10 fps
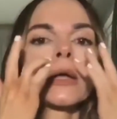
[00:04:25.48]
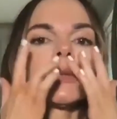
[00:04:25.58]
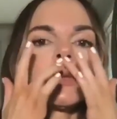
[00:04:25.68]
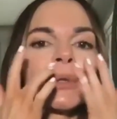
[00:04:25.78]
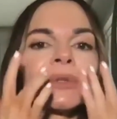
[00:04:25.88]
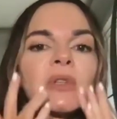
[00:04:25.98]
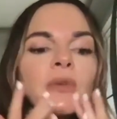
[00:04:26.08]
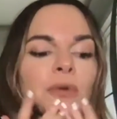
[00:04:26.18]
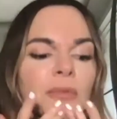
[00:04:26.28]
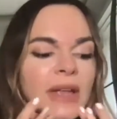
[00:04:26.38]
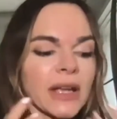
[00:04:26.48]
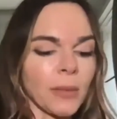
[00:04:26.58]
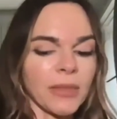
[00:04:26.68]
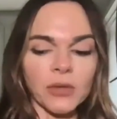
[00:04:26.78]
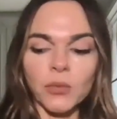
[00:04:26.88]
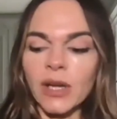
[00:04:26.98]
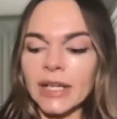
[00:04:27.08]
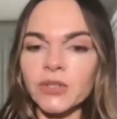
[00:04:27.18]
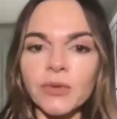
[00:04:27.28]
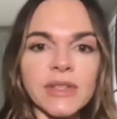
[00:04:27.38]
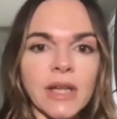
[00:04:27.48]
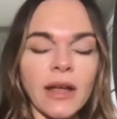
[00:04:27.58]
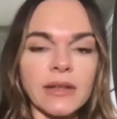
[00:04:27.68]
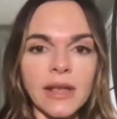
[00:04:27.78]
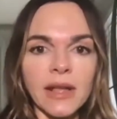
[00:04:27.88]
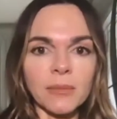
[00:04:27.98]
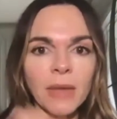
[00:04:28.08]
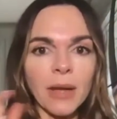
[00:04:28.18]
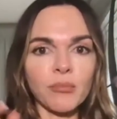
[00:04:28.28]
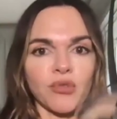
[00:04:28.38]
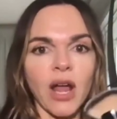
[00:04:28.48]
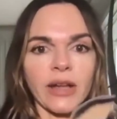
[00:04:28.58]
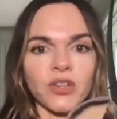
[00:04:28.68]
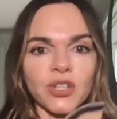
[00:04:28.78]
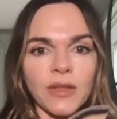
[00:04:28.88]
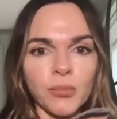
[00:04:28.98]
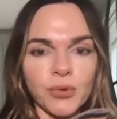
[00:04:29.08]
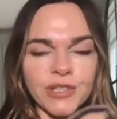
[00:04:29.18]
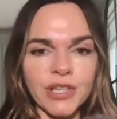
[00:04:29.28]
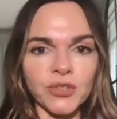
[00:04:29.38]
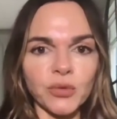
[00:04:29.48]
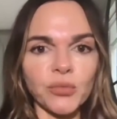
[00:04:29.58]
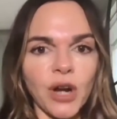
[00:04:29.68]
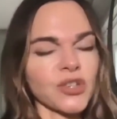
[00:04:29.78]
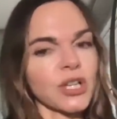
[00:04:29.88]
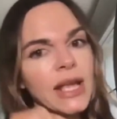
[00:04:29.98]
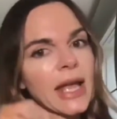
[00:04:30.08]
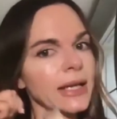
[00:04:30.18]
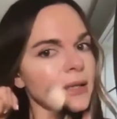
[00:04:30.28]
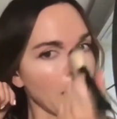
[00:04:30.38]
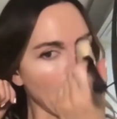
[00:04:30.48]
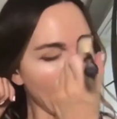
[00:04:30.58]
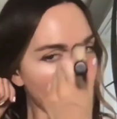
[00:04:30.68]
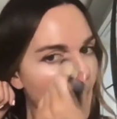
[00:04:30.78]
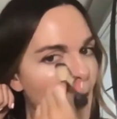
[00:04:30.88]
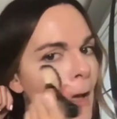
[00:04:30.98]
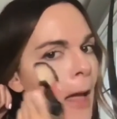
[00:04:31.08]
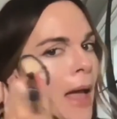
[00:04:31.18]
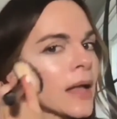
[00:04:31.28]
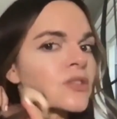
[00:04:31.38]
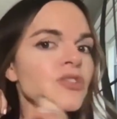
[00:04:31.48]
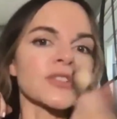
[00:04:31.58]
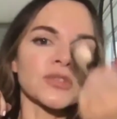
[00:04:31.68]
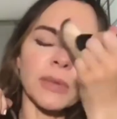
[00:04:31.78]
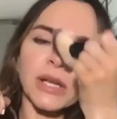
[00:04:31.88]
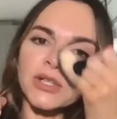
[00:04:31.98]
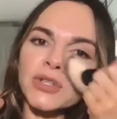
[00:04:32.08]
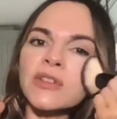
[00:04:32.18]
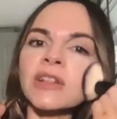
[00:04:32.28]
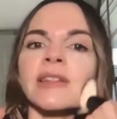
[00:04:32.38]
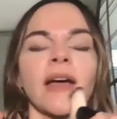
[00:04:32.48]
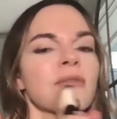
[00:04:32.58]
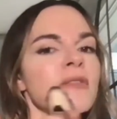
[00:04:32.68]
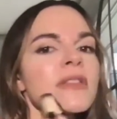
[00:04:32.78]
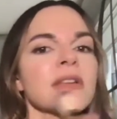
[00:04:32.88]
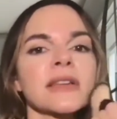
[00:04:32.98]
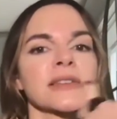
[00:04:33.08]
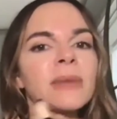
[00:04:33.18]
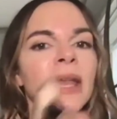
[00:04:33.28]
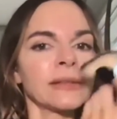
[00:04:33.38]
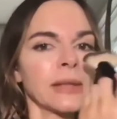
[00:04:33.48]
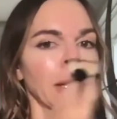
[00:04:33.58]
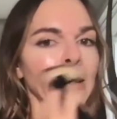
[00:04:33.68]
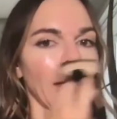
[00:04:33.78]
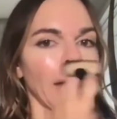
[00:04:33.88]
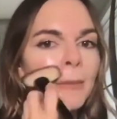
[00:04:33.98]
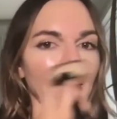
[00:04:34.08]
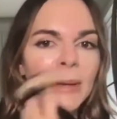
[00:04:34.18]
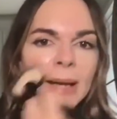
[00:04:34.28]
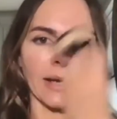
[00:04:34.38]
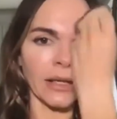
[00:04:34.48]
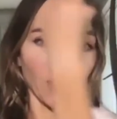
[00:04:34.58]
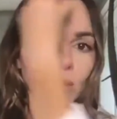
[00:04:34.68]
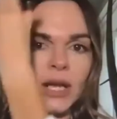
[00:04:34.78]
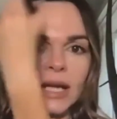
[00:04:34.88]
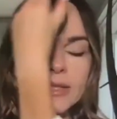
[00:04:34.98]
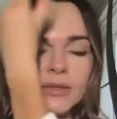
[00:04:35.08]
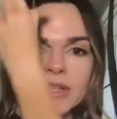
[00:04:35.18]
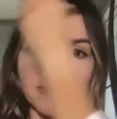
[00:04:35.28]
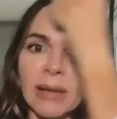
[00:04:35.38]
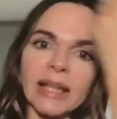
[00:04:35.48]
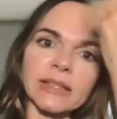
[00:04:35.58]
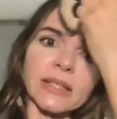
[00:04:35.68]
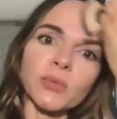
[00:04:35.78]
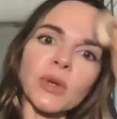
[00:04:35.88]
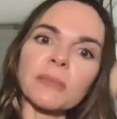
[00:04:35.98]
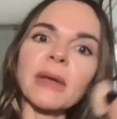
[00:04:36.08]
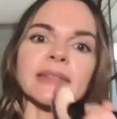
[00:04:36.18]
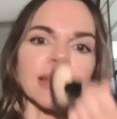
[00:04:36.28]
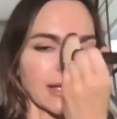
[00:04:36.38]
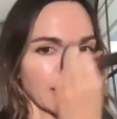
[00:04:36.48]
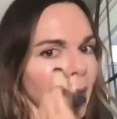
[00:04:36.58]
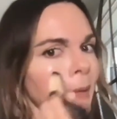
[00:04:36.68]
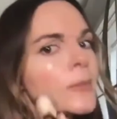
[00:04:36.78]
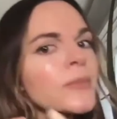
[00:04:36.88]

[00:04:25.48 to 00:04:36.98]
to continue with makeup. Then what I do is I take my brush, precision brush again, and just to make sure that everything is blended and my Banana Lowlighter is blended with my skincare,